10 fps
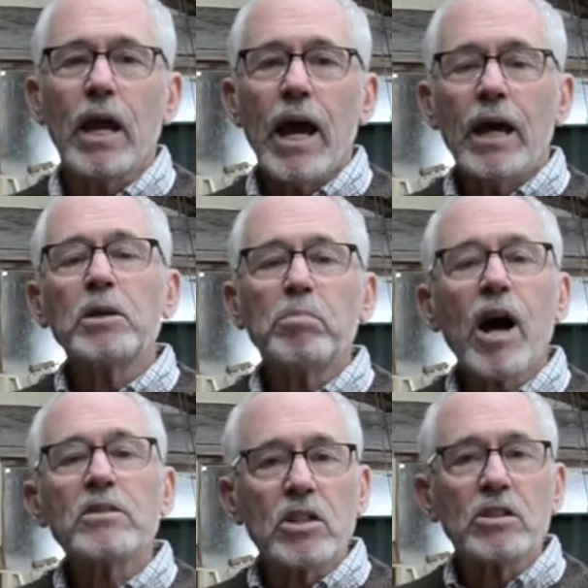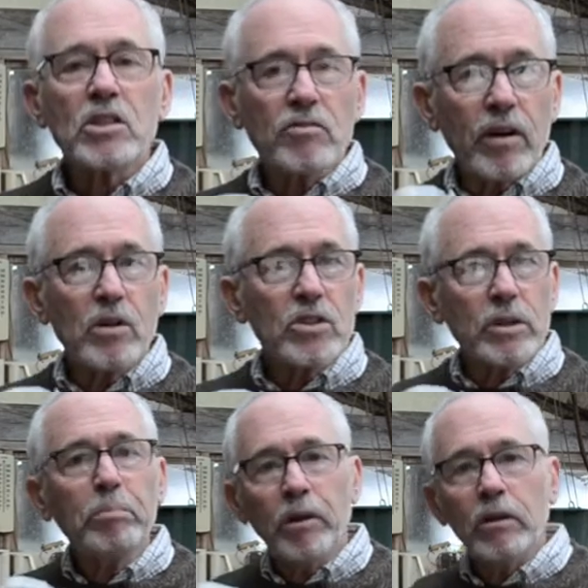And the process is very
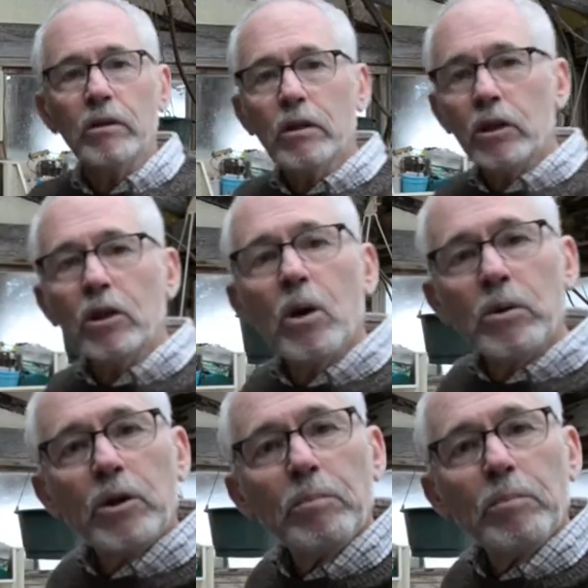simple. You go to your